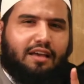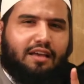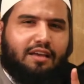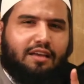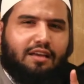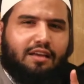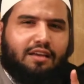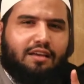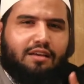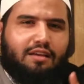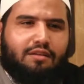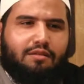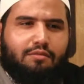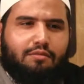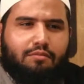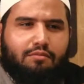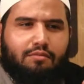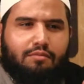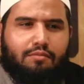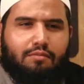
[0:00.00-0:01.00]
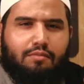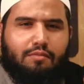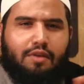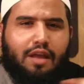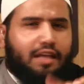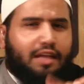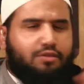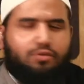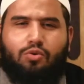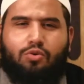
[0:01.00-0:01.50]
If you want to
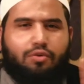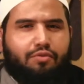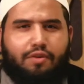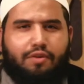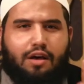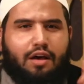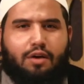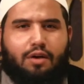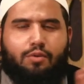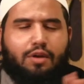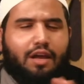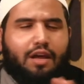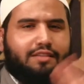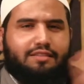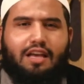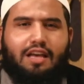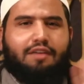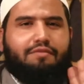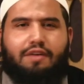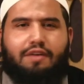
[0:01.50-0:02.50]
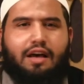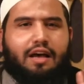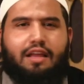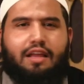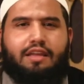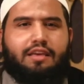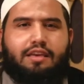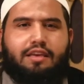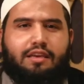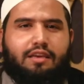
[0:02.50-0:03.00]
find out the truth,
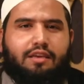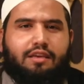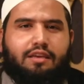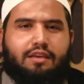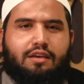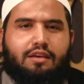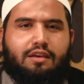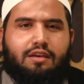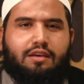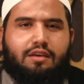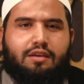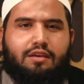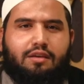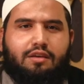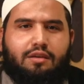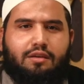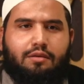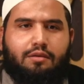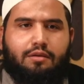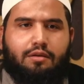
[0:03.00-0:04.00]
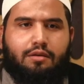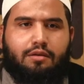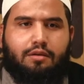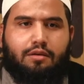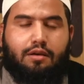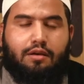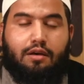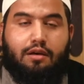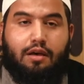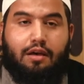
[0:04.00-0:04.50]
it will,
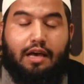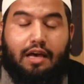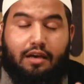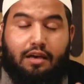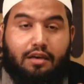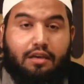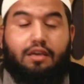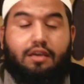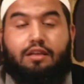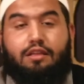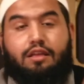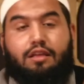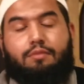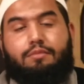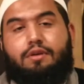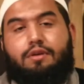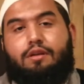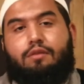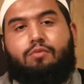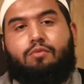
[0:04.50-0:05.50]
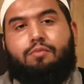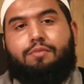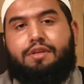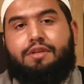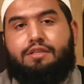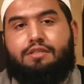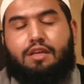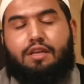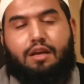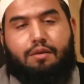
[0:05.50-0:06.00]
uh,
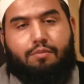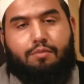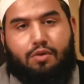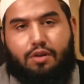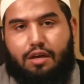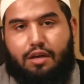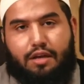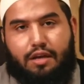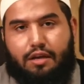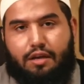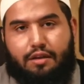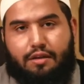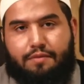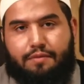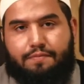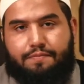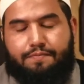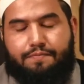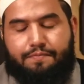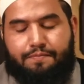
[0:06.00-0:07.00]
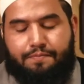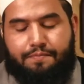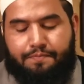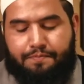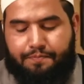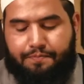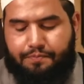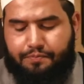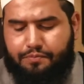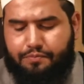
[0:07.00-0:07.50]
the
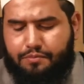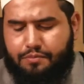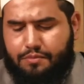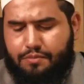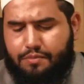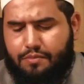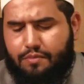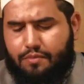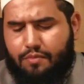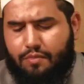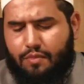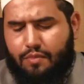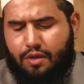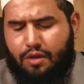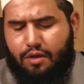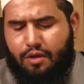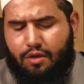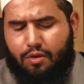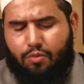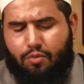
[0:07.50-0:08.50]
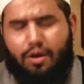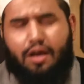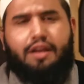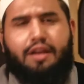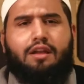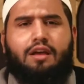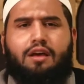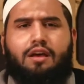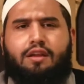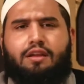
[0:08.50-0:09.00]
rightful position of
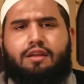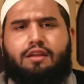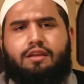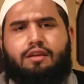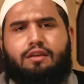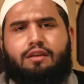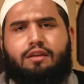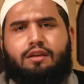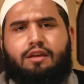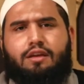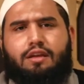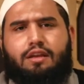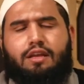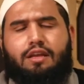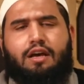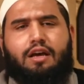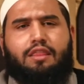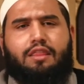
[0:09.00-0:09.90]
Ali will never be